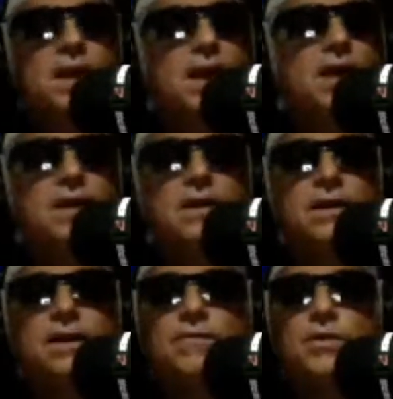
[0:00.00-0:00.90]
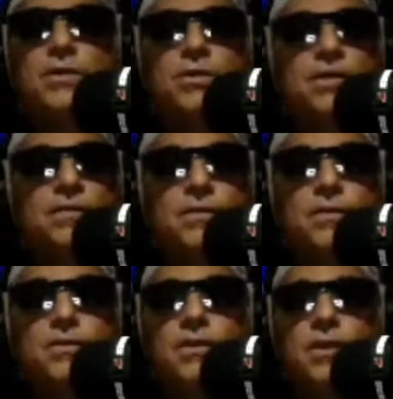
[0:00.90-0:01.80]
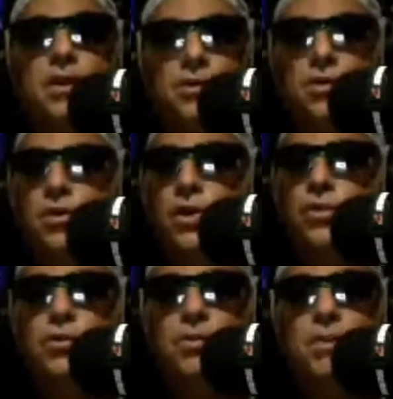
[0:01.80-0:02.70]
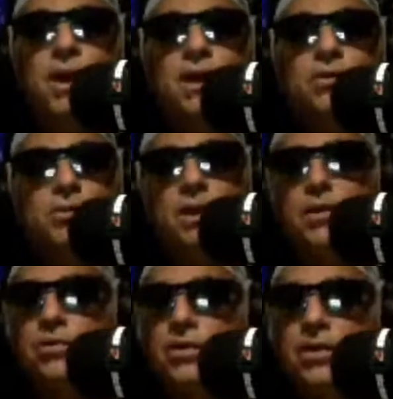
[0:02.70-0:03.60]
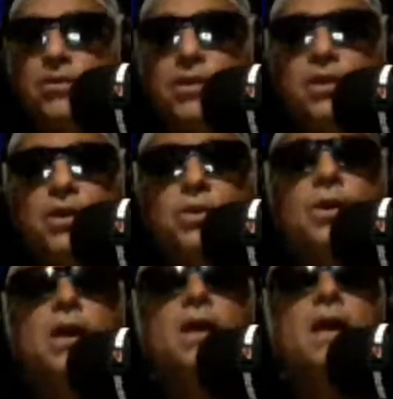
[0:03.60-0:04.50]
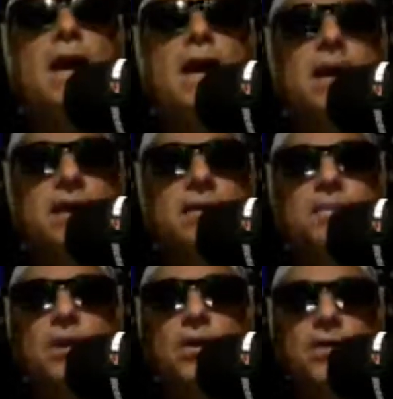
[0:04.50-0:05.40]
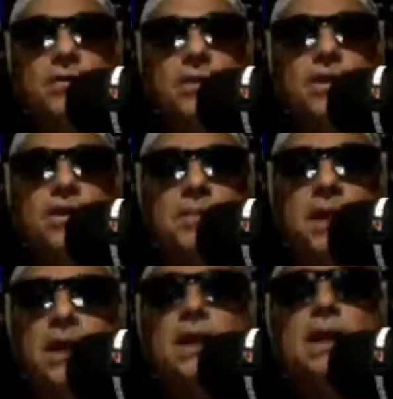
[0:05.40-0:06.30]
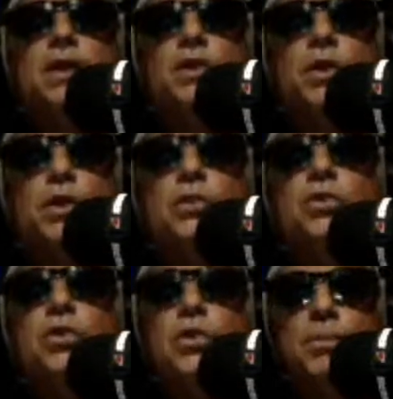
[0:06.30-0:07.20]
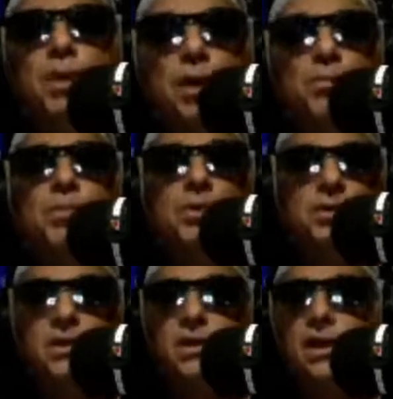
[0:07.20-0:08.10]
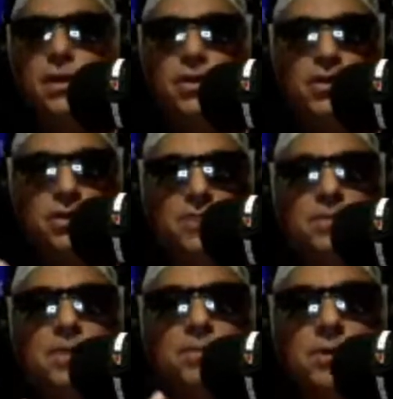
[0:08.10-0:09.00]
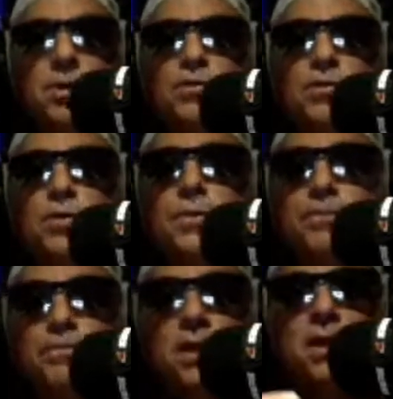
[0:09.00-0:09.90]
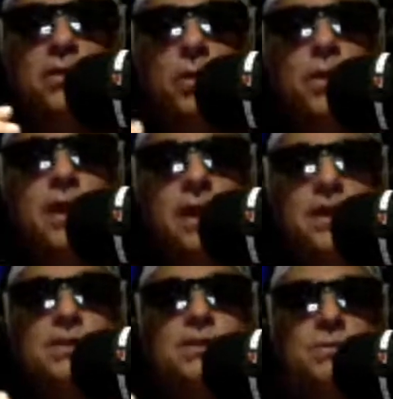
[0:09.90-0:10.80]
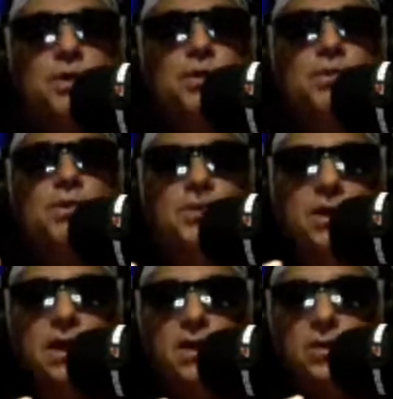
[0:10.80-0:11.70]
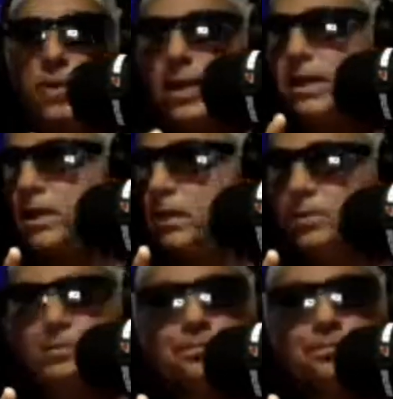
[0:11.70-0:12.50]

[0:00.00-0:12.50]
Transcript: And uh, if you're, if you, you know, you know somebody who's a better singer than you, hand the ball off to them, man. And you two both put together something beautiful so we can get some new music out on the radio.